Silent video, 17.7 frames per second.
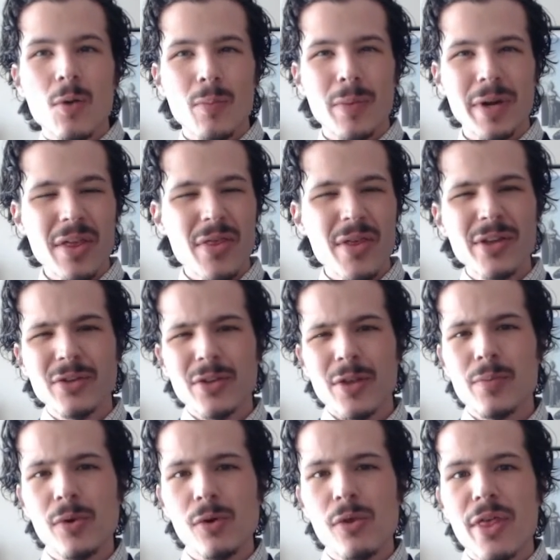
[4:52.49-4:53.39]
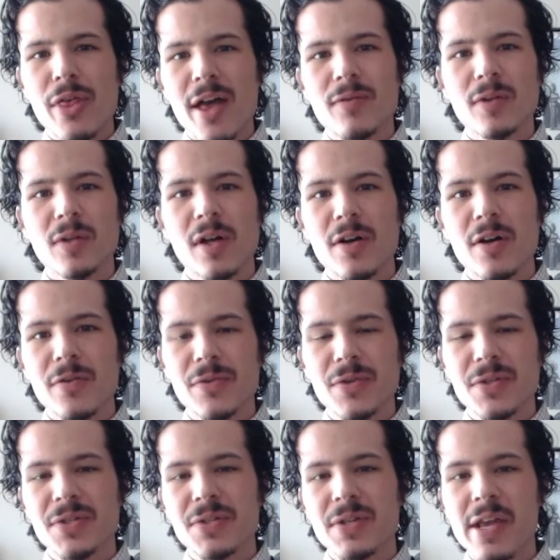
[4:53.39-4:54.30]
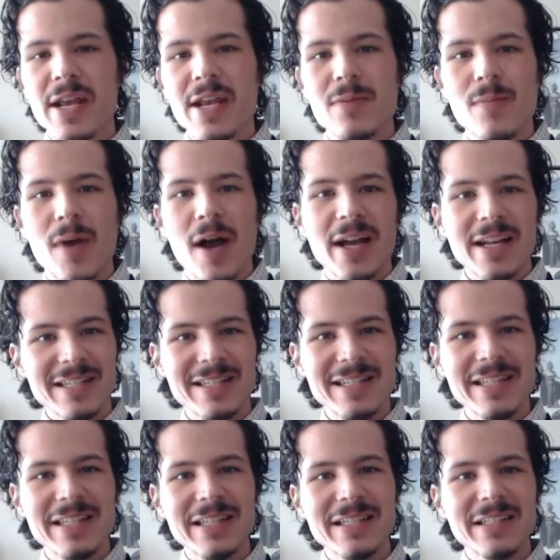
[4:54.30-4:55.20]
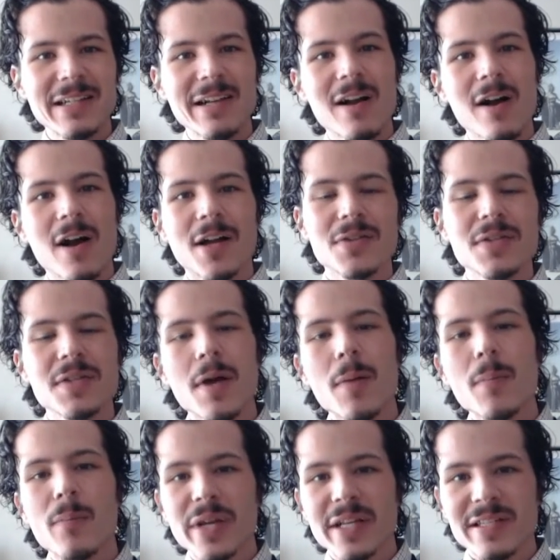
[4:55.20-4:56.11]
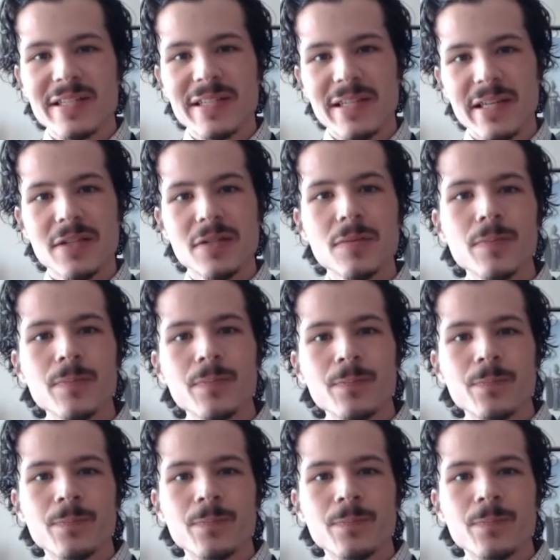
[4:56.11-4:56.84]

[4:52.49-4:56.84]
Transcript: but I think they both have a lot of the same idea and concept mixed in.